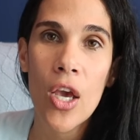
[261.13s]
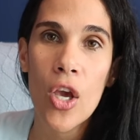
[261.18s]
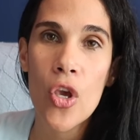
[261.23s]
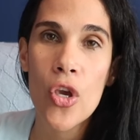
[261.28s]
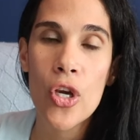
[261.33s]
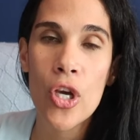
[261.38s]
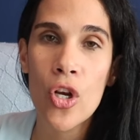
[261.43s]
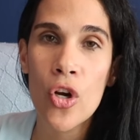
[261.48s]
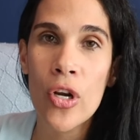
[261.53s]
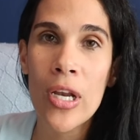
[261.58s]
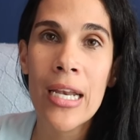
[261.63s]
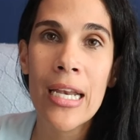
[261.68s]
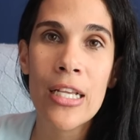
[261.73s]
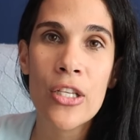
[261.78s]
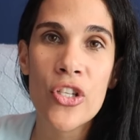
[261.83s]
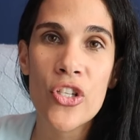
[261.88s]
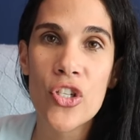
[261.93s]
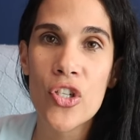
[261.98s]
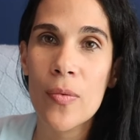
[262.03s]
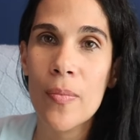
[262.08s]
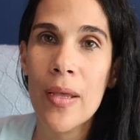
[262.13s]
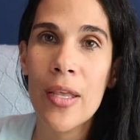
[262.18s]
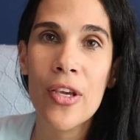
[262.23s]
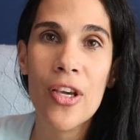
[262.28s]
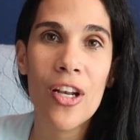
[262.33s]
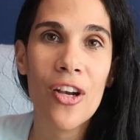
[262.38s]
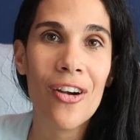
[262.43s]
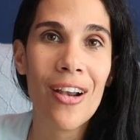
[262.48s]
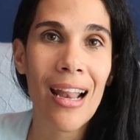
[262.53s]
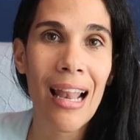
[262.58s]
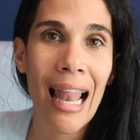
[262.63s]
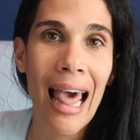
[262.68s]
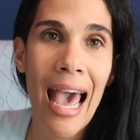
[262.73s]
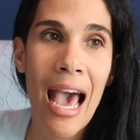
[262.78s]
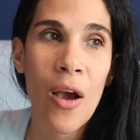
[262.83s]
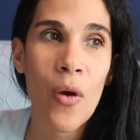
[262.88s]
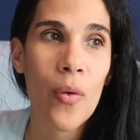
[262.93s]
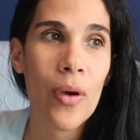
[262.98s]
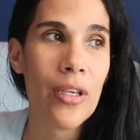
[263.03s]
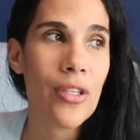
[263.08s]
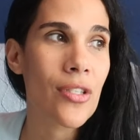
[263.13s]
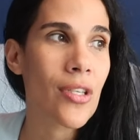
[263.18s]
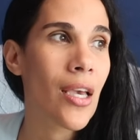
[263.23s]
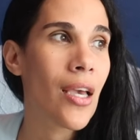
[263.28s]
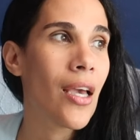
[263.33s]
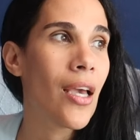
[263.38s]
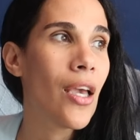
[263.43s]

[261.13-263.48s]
you can learn an instrument, you can learn a language,